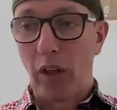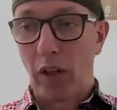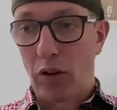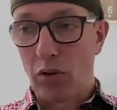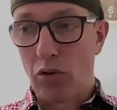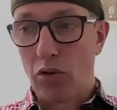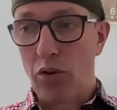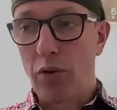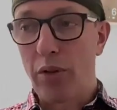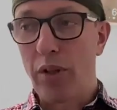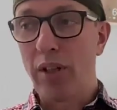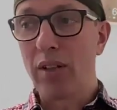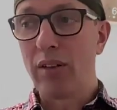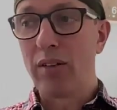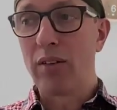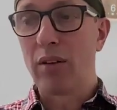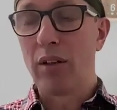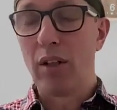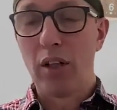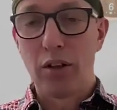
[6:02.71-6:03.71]
you
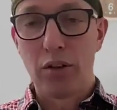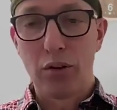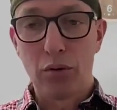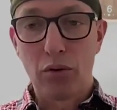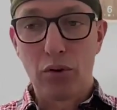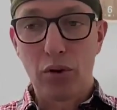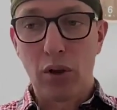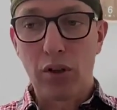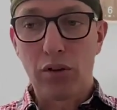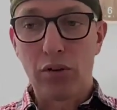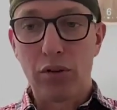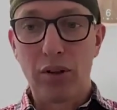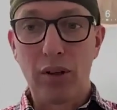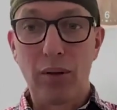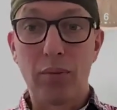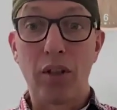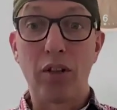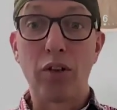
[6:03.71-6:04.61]
treat, you talk to them,